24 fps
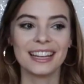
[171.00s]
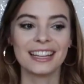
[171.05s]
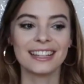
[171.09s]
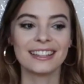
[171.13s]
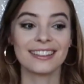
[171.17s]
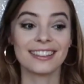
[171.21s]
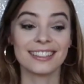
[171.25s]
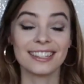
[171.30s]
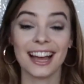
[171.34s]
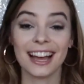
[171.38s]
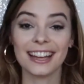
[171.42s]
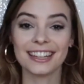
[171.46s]

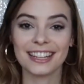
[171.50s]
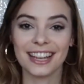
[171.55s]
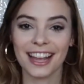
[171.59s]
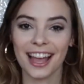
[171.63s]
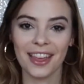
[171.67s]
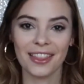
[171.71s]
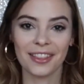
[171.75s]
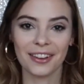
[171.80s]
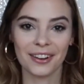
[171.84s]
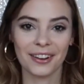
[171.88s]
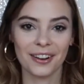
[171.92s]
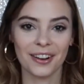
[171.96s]
decide
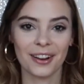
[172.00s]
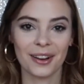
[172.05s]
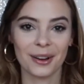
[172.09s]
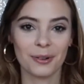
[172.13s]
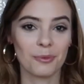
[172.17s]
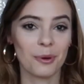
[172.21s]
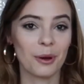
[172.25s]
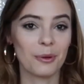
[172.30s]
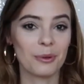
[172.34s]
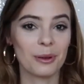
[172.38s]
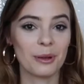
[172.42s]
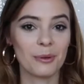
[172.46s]
together
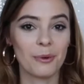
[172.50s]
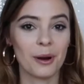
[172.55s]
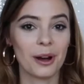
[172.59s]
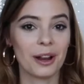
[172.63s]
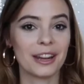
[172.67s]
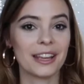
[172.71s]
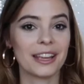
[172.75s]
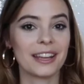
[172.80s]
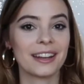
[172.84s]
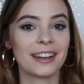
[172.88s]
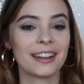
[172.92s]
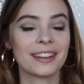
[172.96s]
on what we
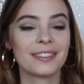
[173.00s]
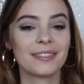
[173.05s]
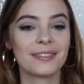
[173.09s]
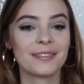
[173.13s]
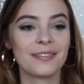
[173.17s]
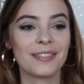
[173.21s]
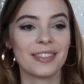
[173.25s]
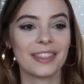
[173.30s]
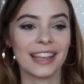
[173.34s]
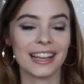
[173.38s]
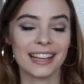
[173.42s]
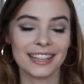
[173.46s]
wanted
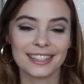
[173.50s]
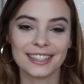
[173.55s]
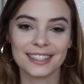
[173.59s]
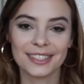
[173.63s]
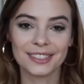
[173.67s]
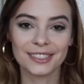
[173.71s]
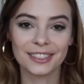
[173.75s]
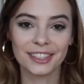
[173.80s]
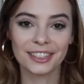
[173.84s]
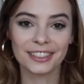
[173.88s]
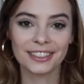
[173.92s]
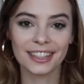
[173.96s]
things
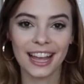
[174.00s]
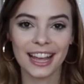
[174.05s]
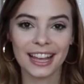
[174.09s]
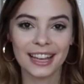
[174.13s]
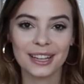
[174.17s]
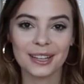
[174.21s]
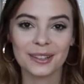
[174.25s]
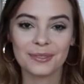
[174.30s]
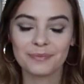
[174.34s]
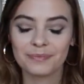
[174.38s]
to look like.